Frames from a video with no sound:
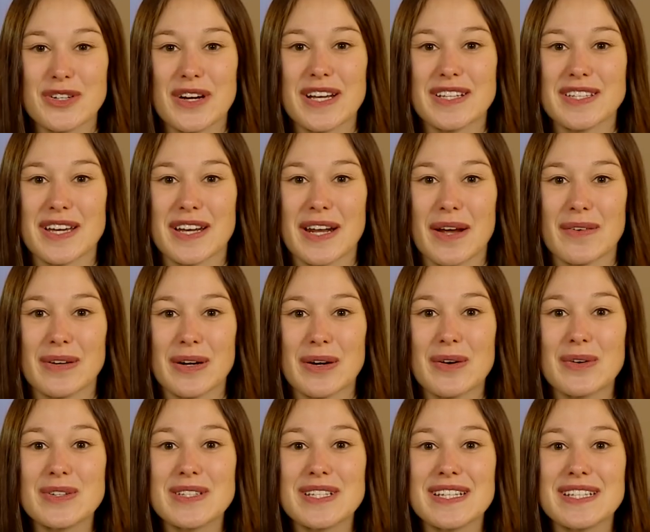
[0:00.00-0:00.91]
trades on
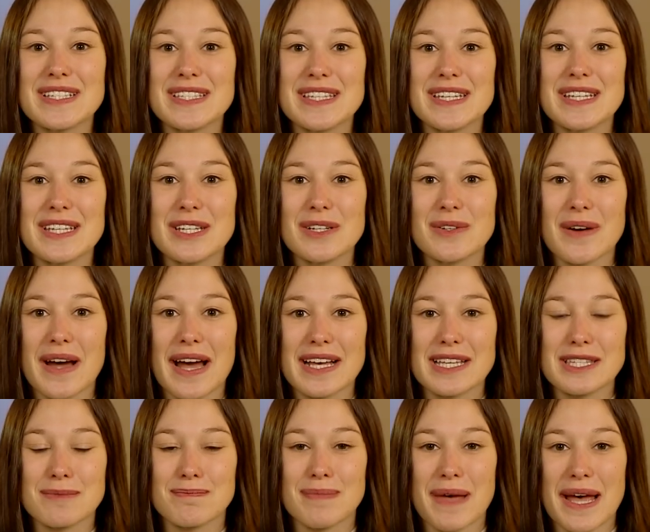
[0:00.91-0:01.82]
our O T C Q
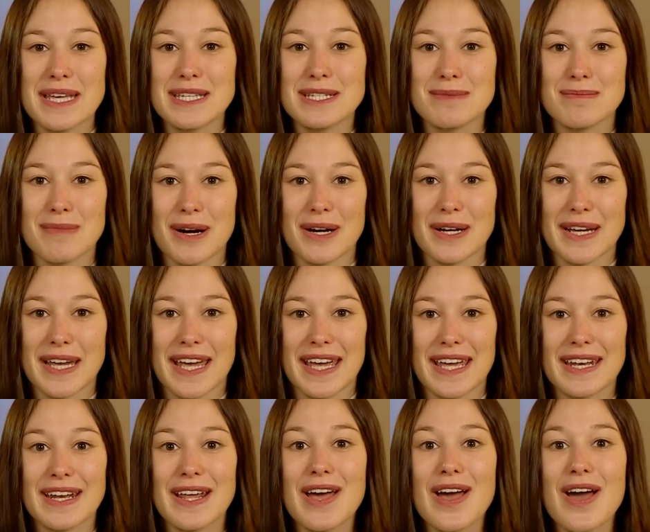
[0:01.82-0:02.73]
X Best
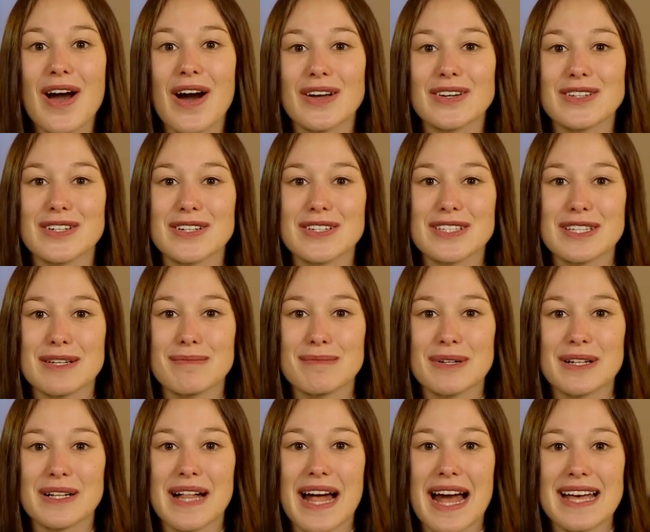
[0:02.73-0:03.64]
Market under
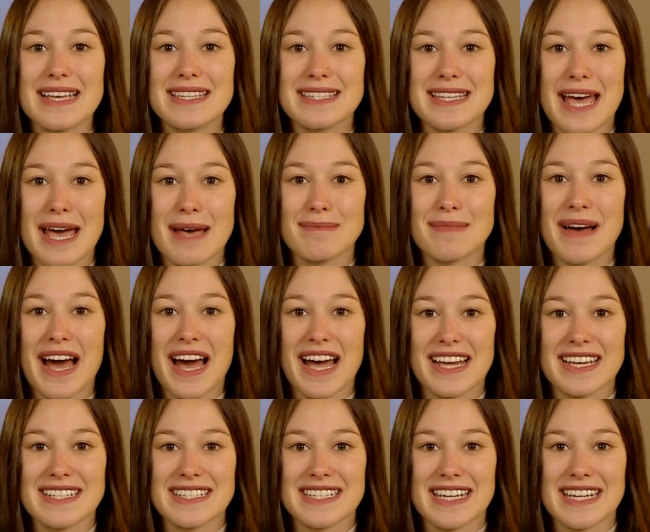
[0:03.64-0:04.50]
symbol S M I